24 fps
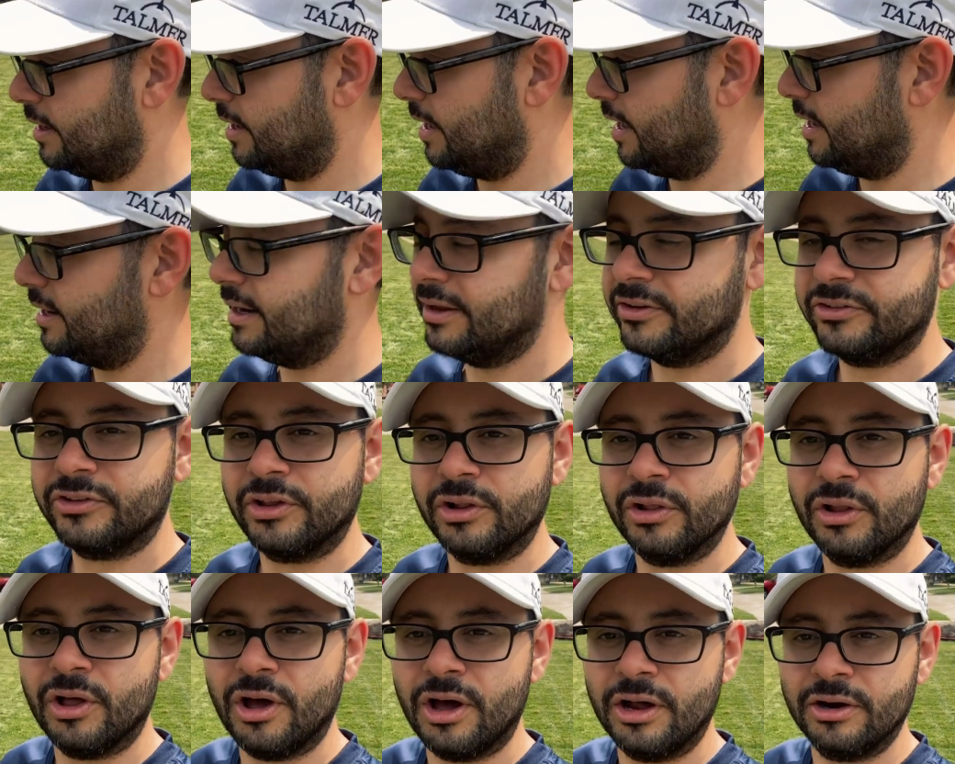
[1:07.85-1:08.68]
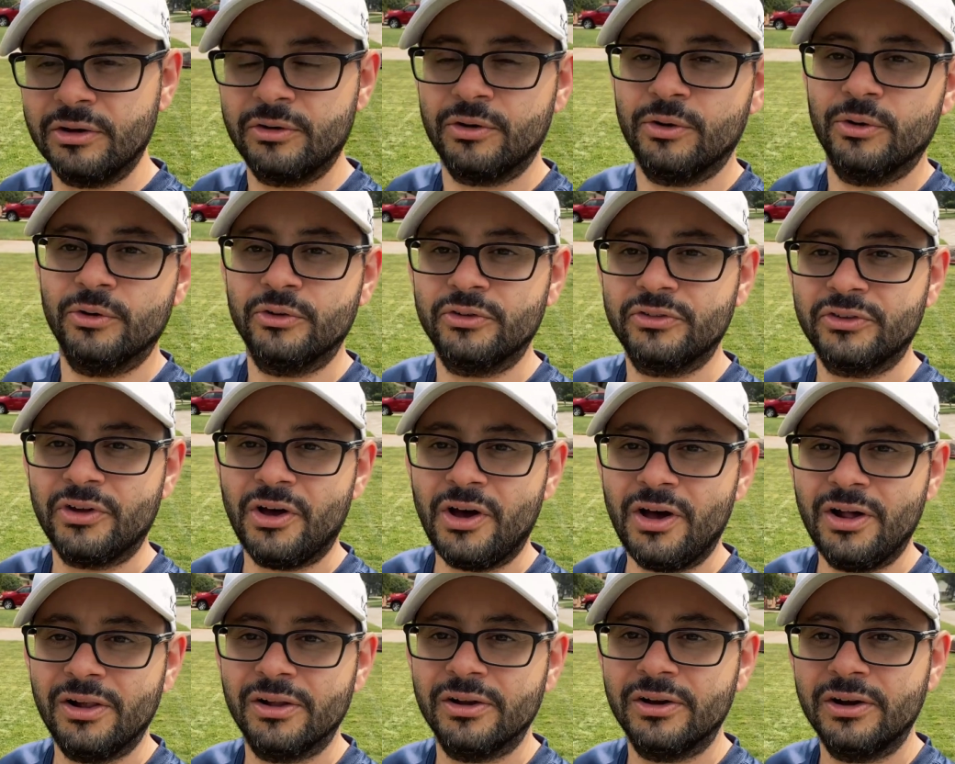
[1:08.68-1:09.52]
And as the lawn grows
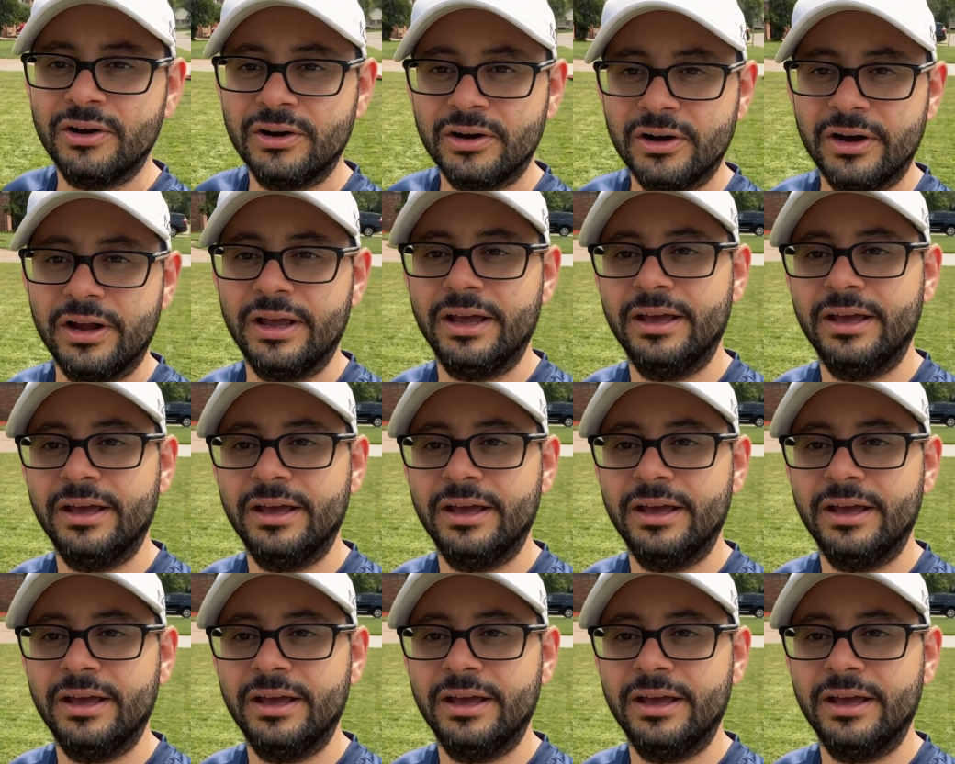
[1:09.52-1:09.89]
taller,